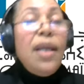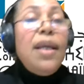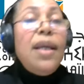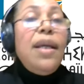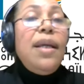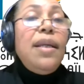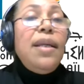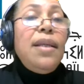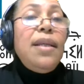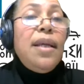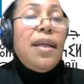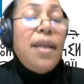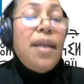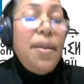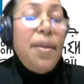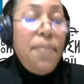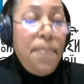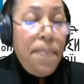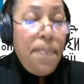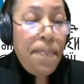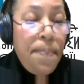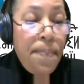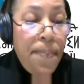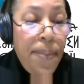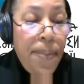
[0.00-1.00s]
in a
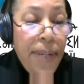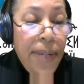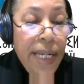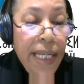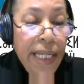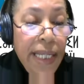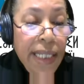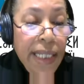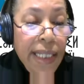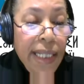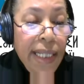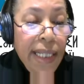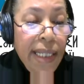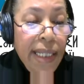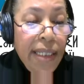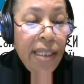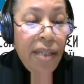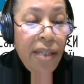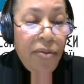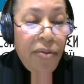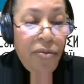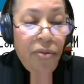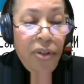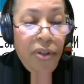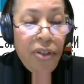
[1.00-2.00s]
completely
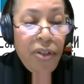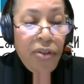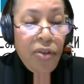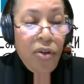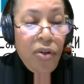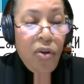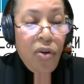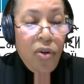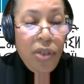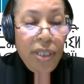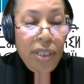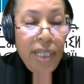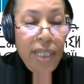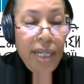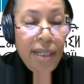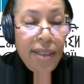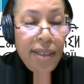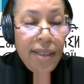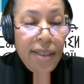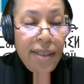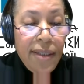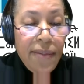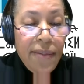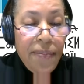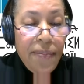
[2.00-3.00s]
different
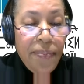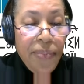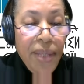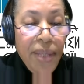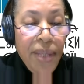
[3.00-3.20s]
context,